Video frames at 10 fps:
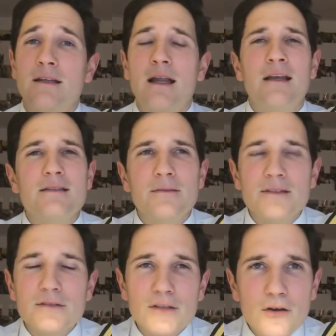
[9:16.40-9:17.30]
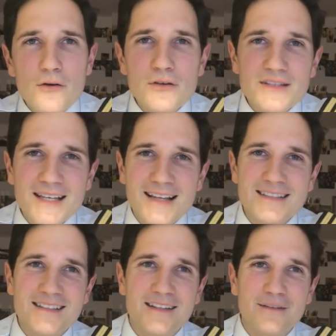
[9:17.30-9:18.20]
it's so
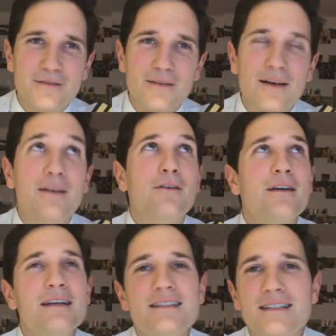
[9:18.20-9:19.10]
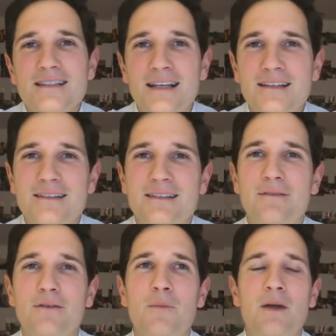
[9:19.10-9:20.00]
sensitive, crazy
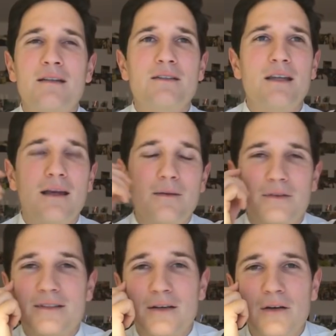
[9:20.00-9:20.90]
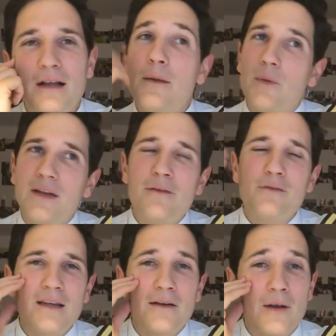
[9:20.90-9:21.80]
sensitive compared to the Airbus. So, but
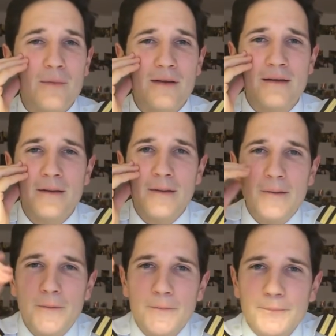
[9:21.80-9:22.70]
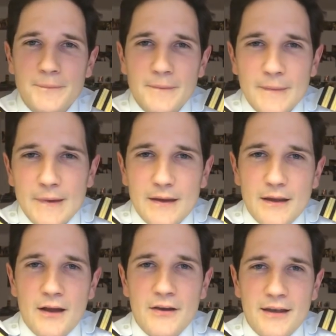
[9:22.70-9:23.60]
definitely a great plane.
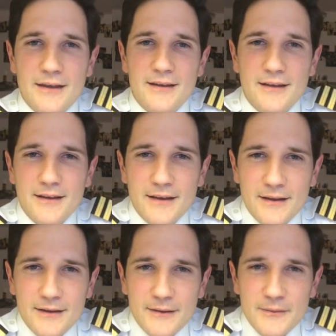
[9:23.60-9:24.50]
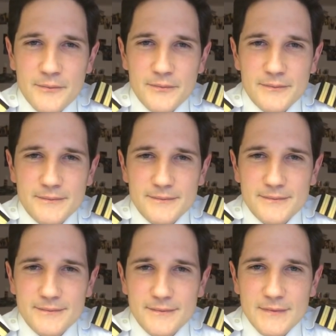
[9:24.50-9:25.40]
Okay, I
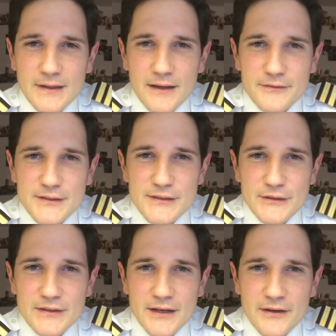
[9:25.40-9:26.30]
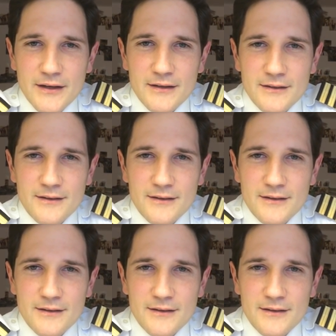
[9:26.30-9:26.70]
have to slow it down again.